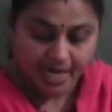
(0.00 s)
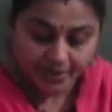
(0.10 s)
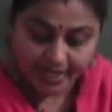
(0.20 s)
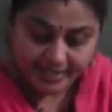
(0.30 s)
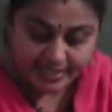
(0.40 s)
Now
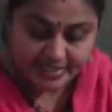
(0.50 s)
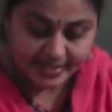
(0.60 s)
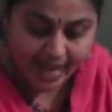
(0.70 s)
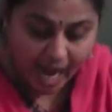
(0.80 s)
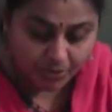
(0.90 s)
let us
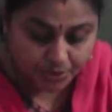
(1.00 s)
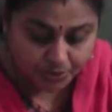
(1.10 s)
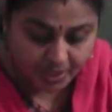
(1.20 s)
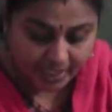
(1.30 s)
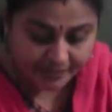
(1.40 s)
see how
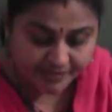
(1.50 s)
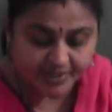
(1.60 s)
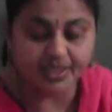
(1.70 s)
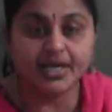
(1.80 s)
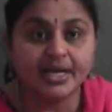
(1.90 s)
to
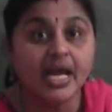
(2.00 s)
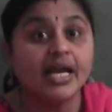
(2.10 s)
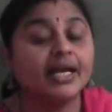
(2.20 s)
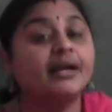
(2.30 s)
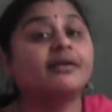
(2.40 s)

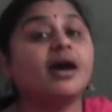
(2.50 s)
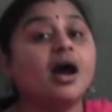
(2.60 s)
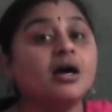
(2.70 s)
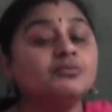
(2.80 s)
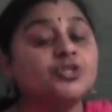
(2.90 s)
convert
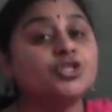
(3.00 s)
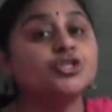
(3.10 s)
grams